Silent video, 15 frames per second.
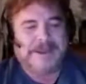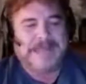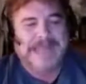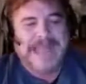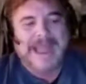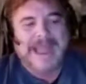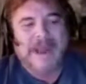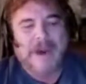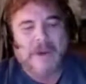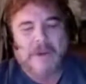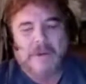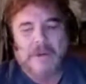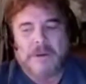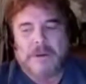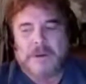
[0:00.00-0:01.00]

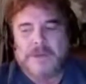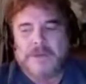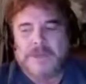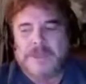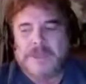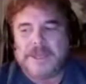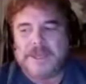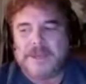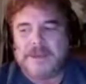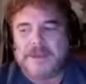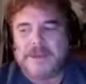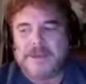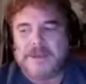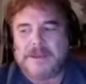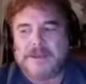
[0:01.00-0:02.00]
Now, the
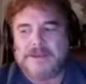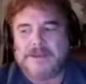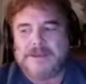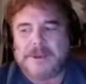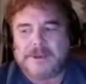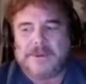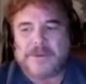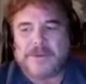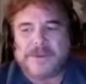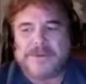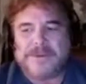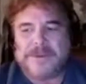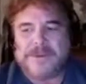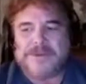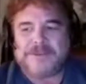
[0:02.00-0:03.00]
Saudi
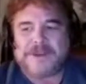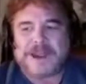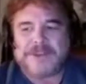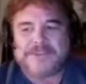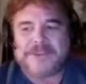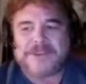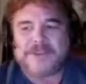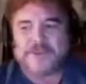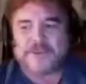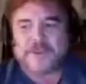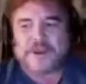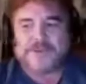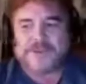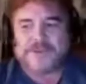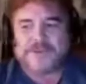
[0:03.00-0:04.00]
Arabians are asking the
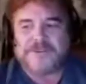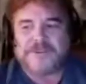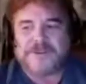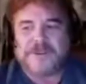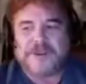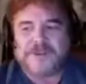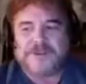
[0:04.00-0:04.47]
Russians